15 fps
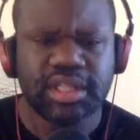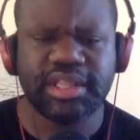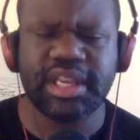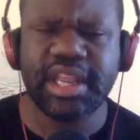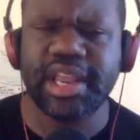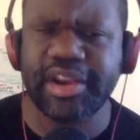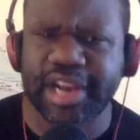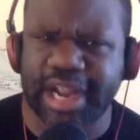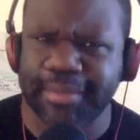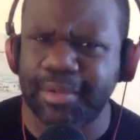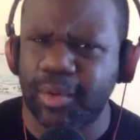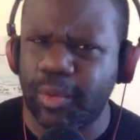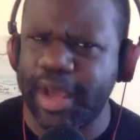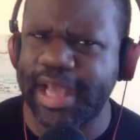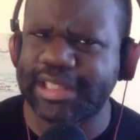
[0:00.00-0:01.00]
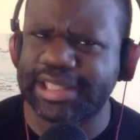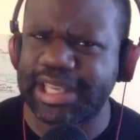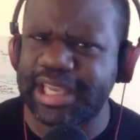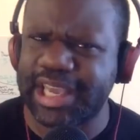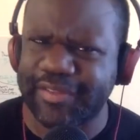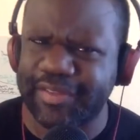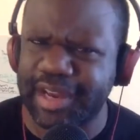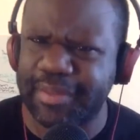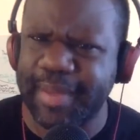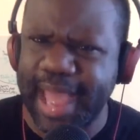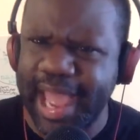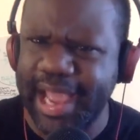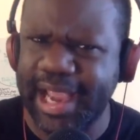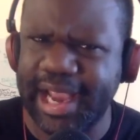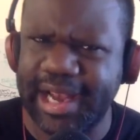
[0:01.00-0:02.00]
then here come the West giving them
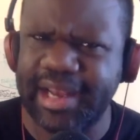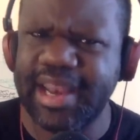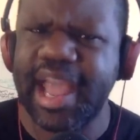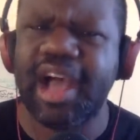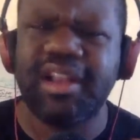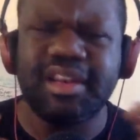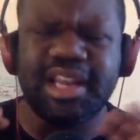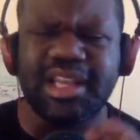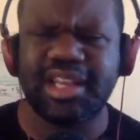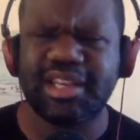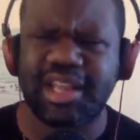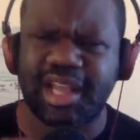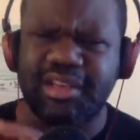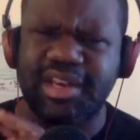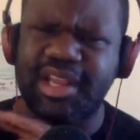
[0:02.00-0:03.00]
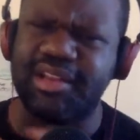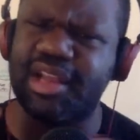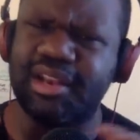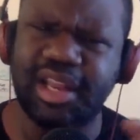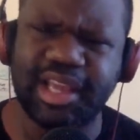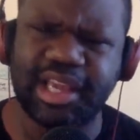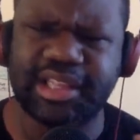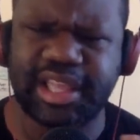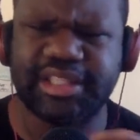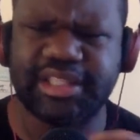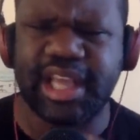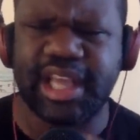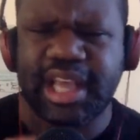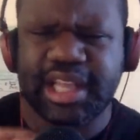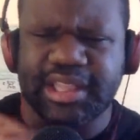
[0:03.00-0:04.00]
aid. Now, now, now, now, Look at this.